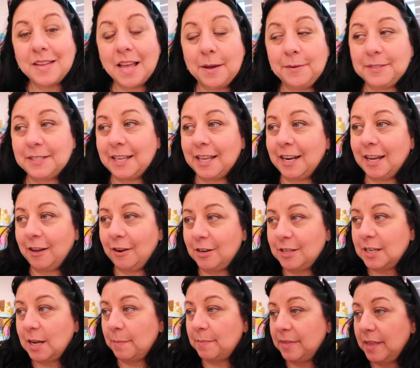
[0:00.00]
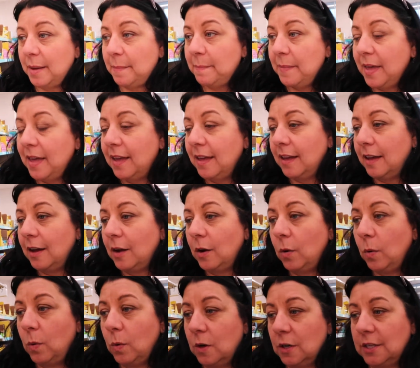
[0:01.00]
I was gonna go to Tom Thumb
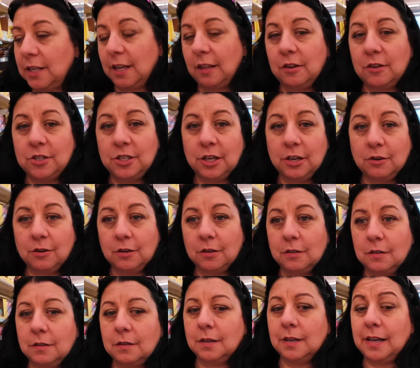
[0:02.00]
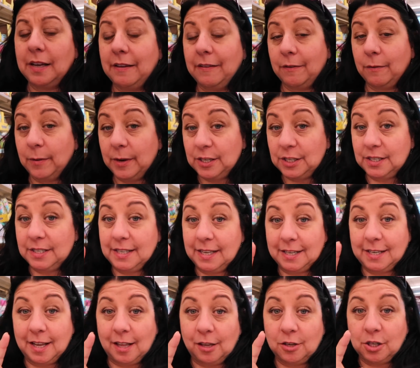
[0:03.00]
or Dollar General. I originally
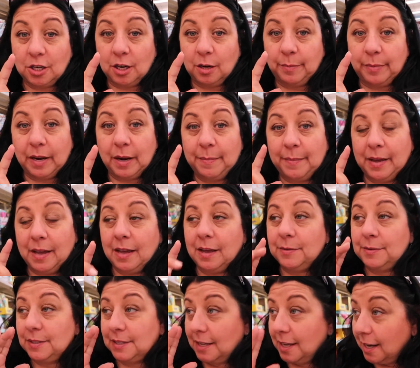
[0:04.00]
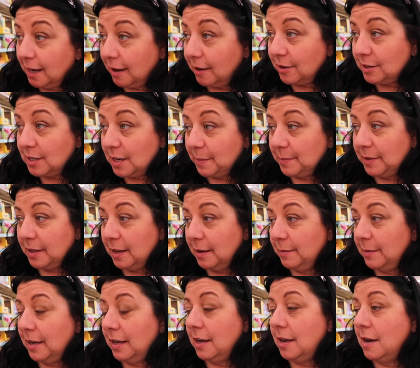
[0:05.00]
said Dollar General, but I'm gonna go to Tom
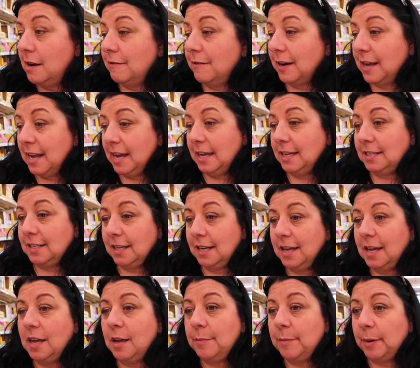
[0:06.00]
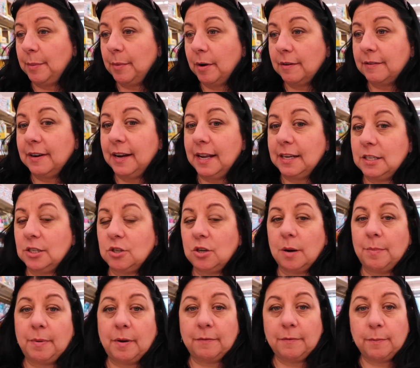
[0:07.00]
Thumb for candy. But Marvin had to
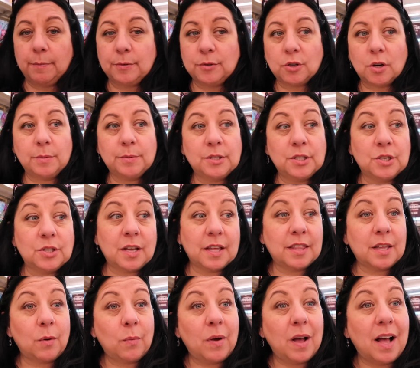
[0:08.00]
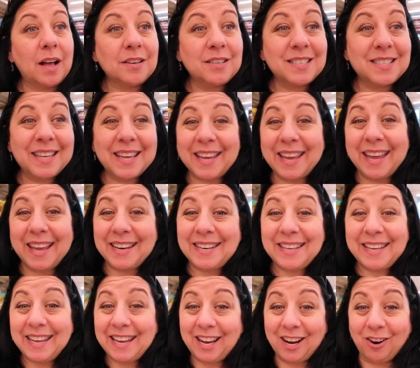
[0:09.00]
drop off the prescription, so I thought, well, I'll just get
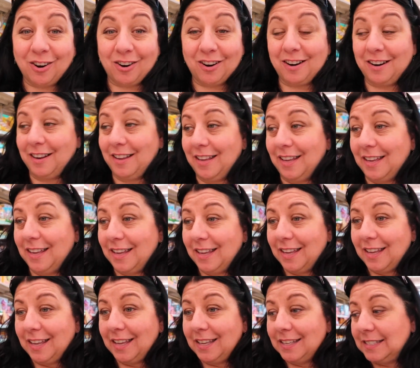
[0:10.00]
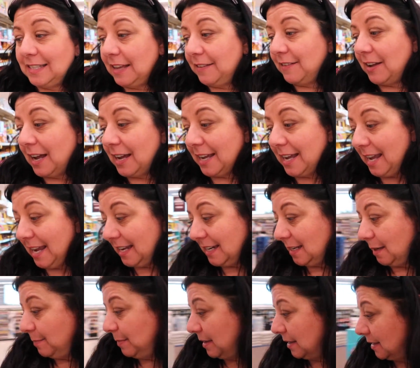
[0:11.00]
candy here they've got
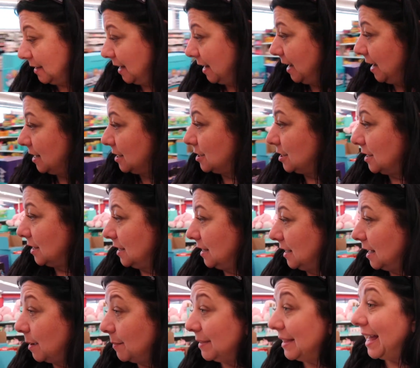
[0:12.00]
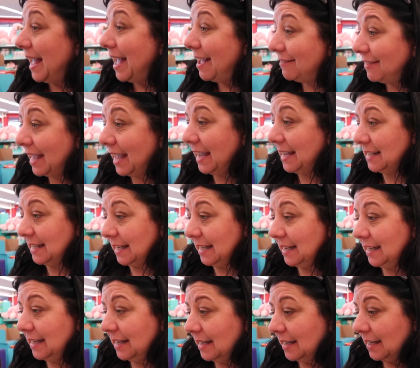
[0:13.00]
candy, but they actually, I mean, they have
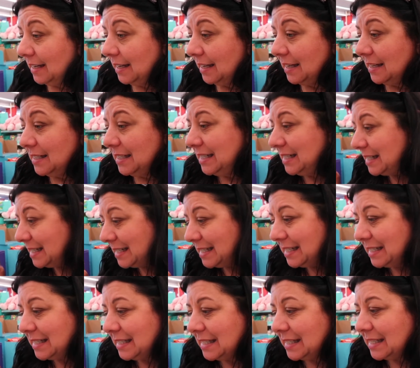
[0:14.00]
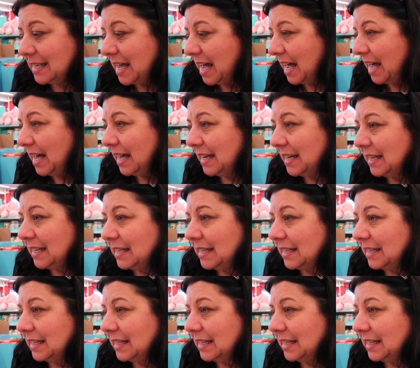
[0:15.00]
candy, just not